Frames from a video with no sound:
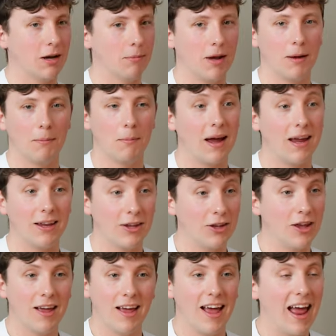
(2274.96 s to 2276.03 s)
it. I'm like, mate,
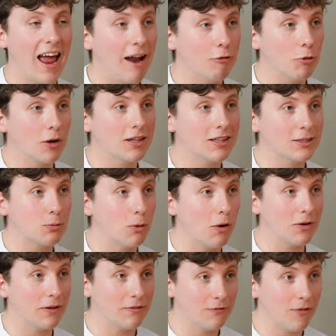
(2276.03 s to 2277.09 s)
everyone in this
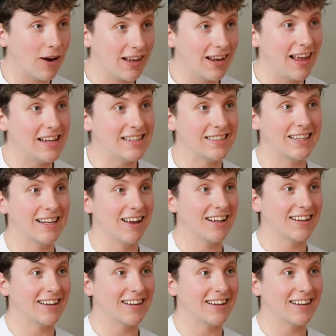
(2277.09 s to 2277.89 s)
world is fucking lazy.